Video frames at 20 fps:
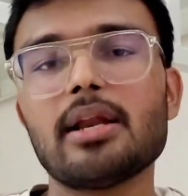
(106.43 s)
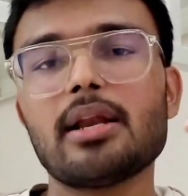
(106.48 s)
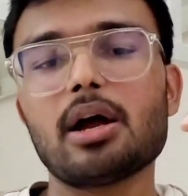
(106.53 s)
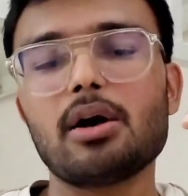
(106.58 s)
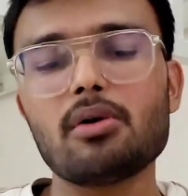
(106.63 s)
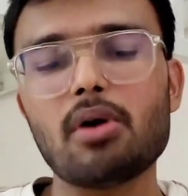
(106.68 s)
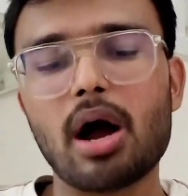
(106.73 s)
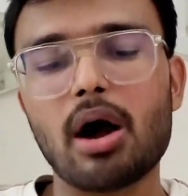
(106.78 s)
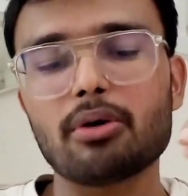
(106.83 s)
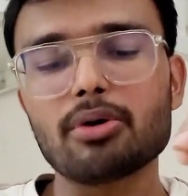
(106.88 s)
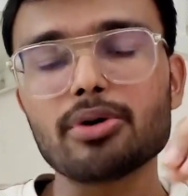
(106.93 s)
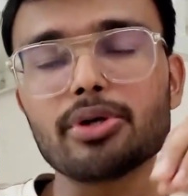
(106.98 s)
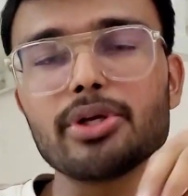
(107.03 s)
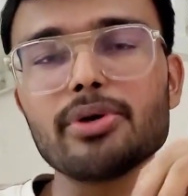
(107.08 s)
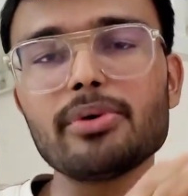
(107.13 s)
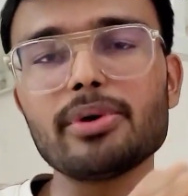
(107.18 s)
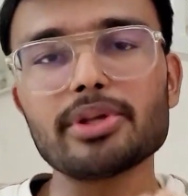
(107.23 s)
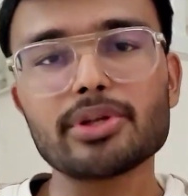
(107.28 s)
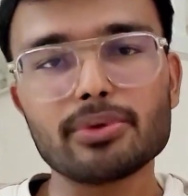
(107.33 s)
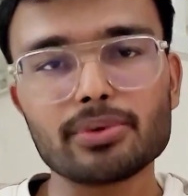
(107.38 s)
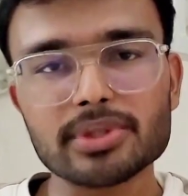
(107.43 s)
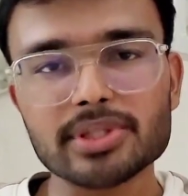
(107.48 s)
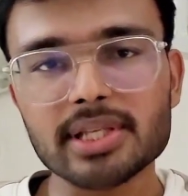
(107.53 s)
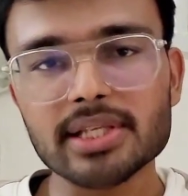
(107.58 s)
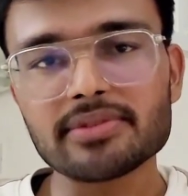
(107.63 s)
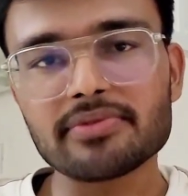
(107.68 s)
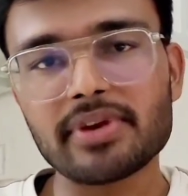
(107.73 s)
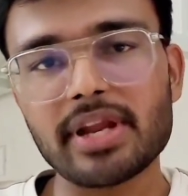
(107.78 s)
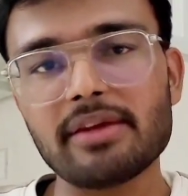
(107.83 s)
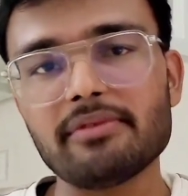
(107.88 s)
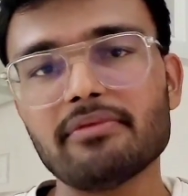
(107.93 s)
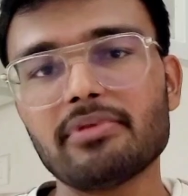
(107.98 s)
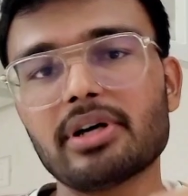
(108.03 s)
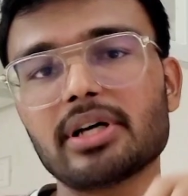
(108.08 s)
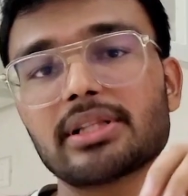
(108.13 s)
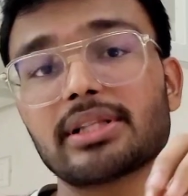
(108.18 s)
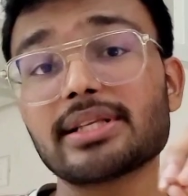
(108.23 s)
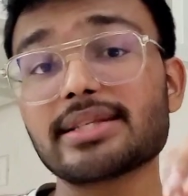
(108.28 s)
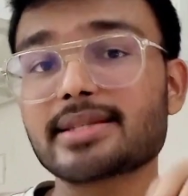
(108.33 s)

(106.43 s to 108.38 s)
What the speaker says: Now how do you use this framework?